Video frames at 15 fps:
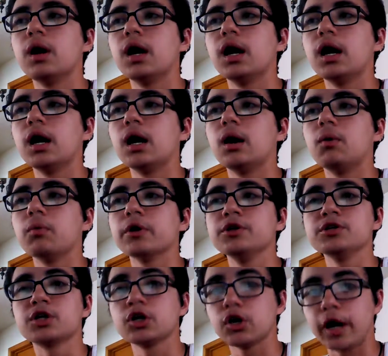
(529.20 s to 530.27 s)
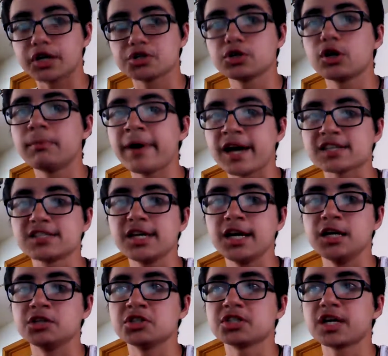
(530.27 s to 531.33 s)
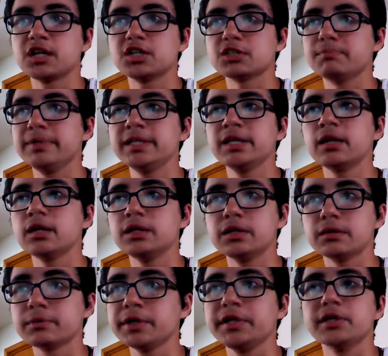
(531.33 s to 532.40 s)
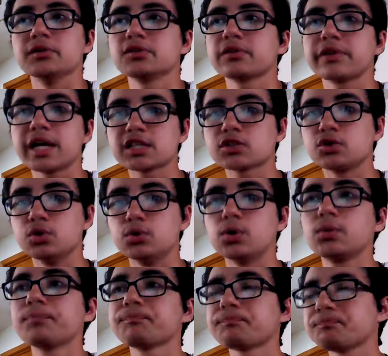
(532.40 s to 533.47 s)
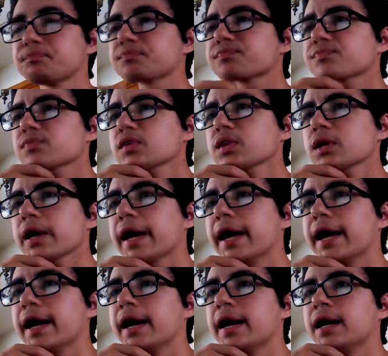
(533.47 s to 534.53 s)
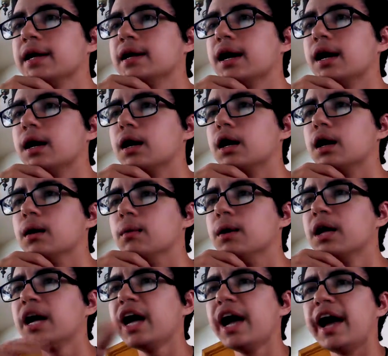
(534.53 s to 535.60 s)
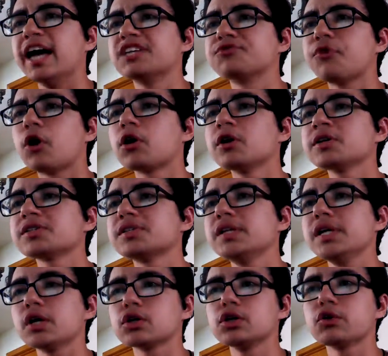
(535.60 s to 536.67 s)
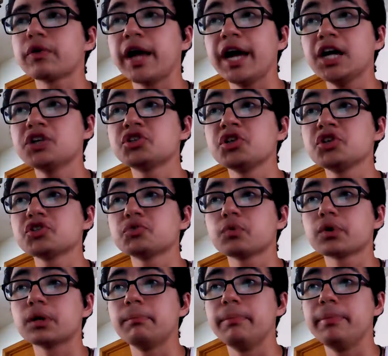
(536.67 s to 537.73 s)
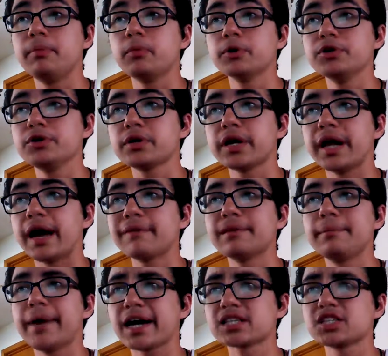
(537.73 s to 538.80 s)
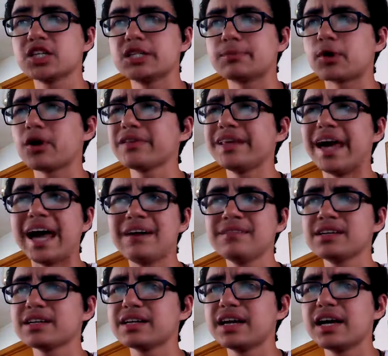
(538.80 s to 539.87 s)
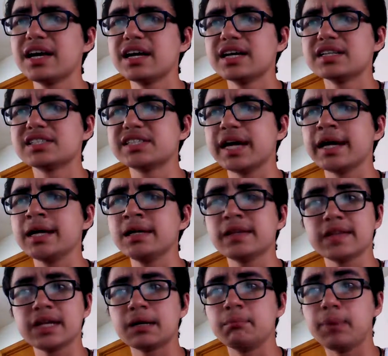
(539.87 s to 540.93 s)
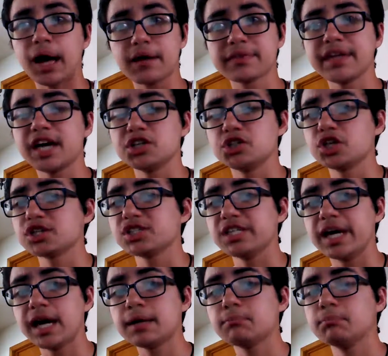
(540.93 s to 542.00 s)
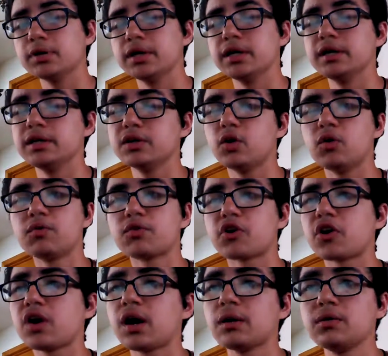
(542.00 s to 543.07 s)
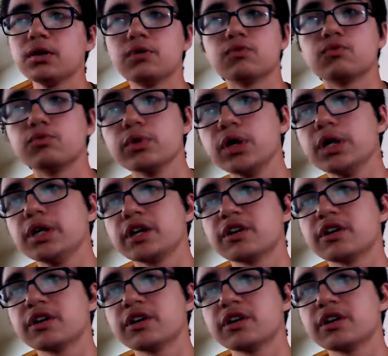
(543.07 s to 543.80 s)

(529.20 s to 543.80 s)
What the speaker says: where you can actually go backstage instead of just being in the arena. So that's cool. And as far as the locations where you can have the backstage brawl, they haven't said anything about that just yet, but overall, really